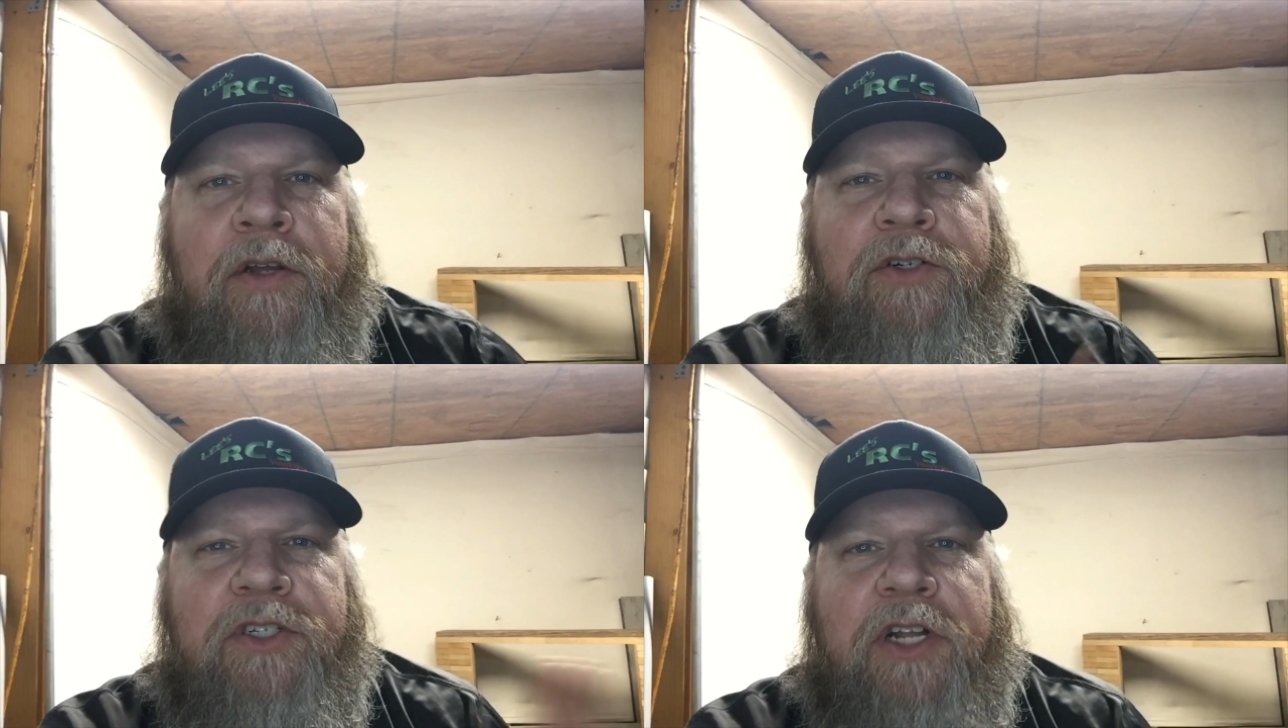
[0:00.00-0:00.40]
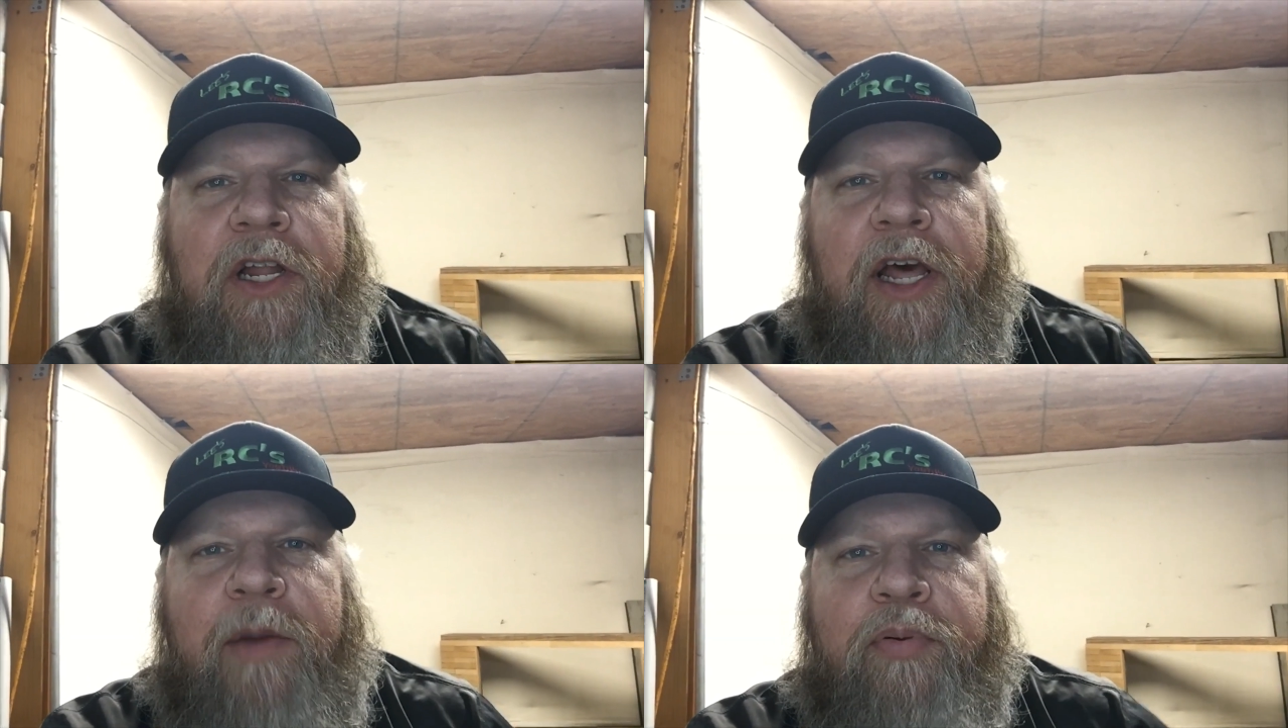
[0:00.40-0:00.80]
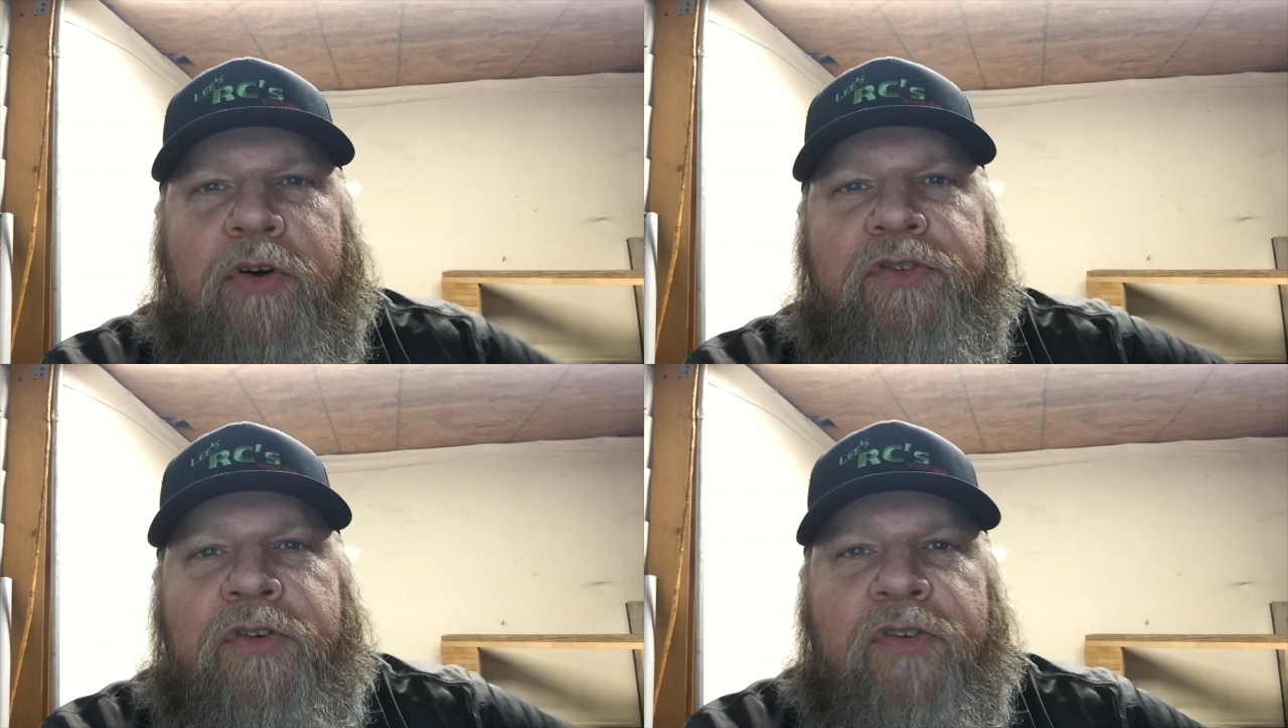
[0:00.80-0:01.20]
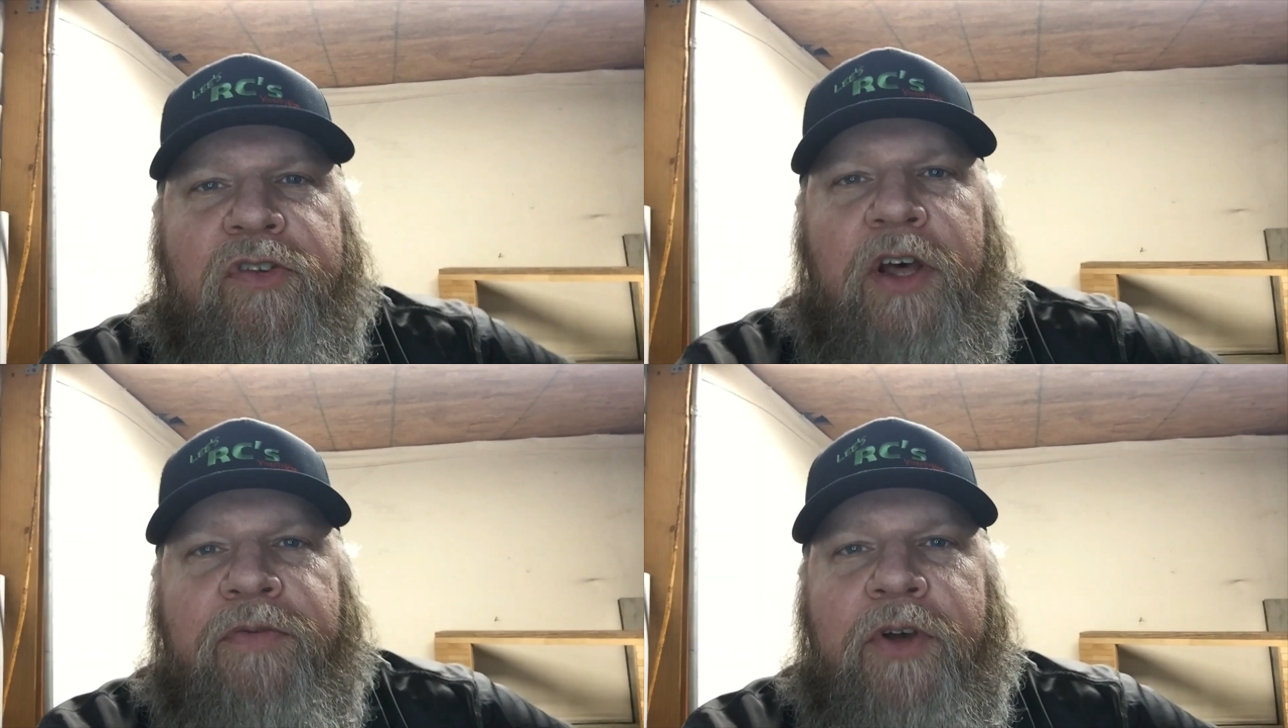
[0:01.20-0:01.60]
Just a lot of personal
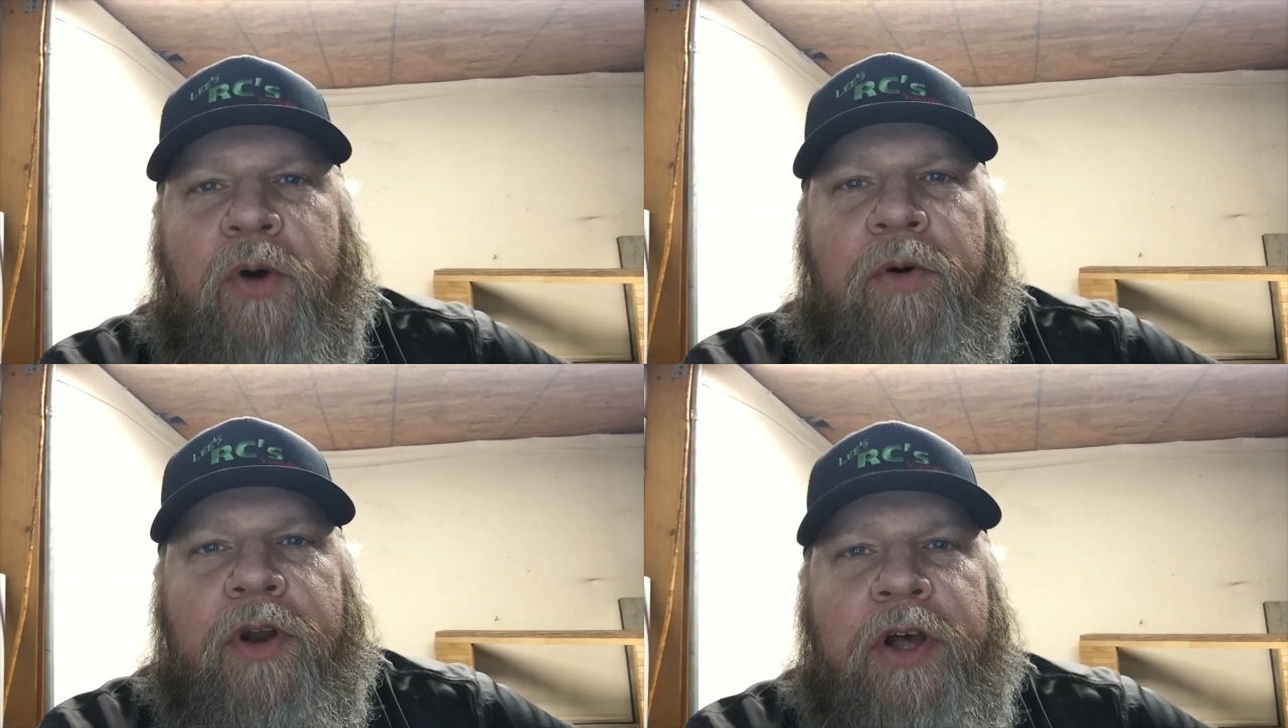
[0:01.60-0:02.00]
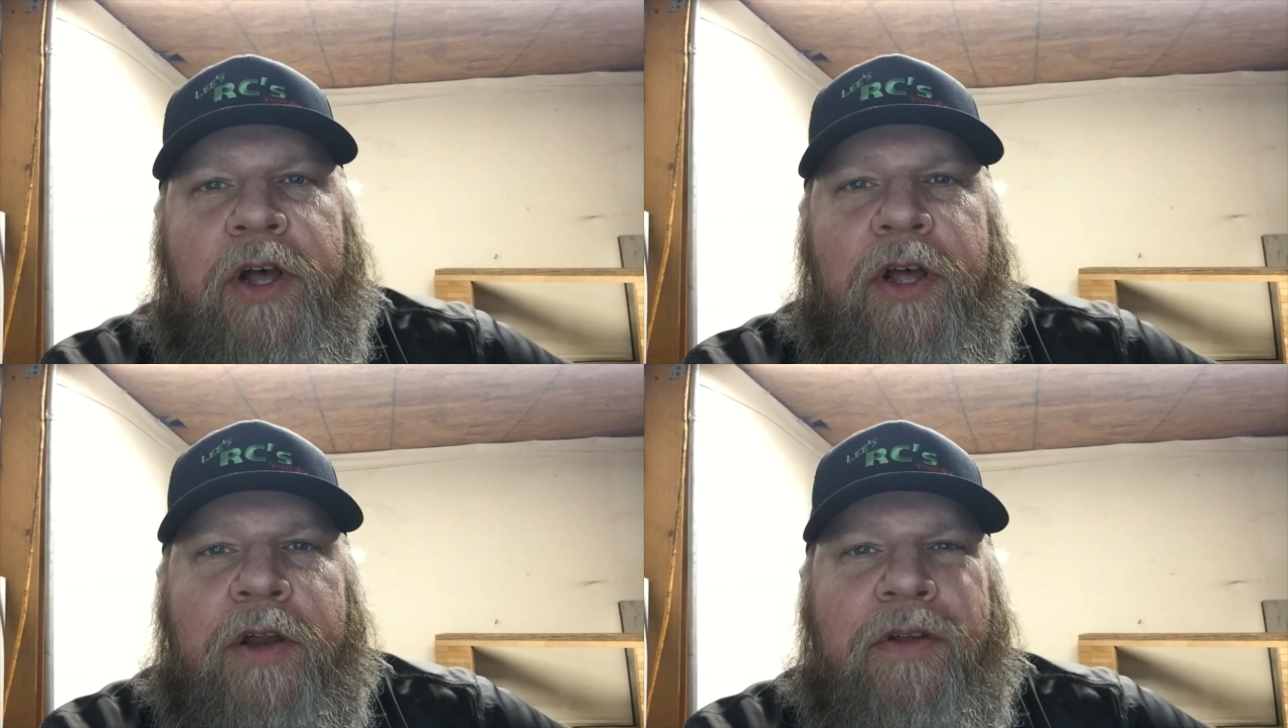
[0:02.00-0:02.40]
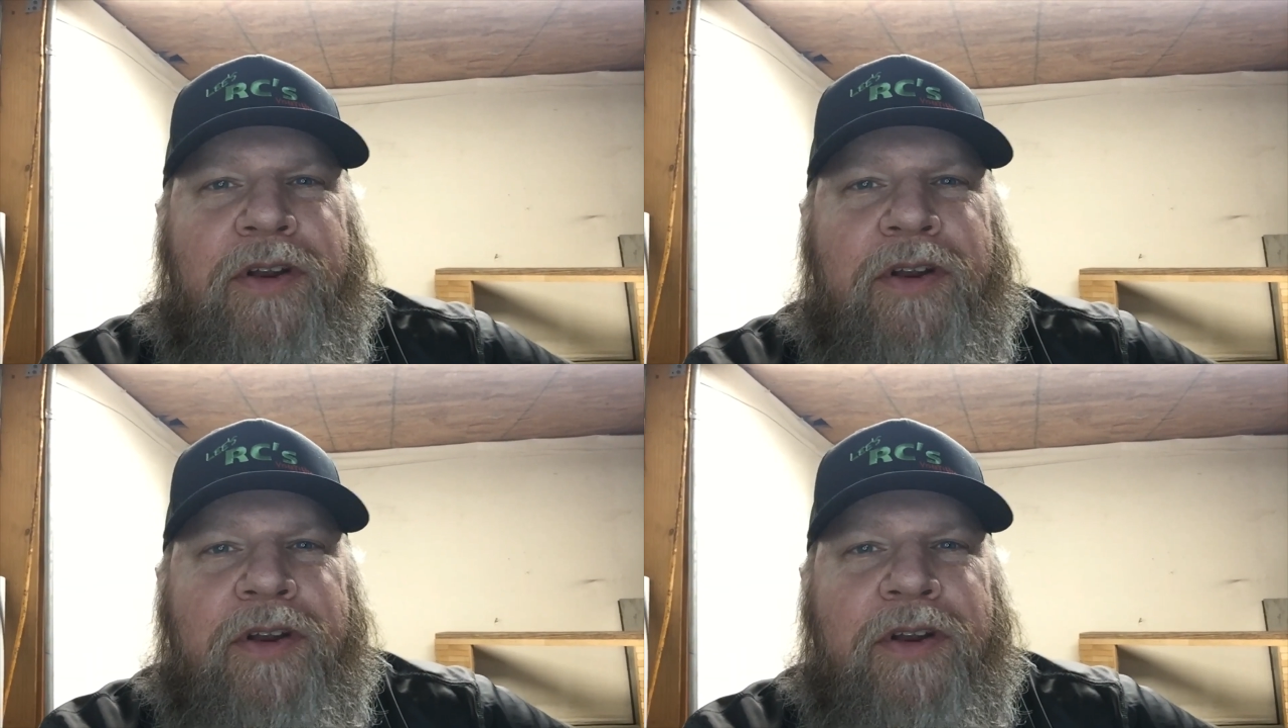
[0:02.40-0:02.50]
stuff going on,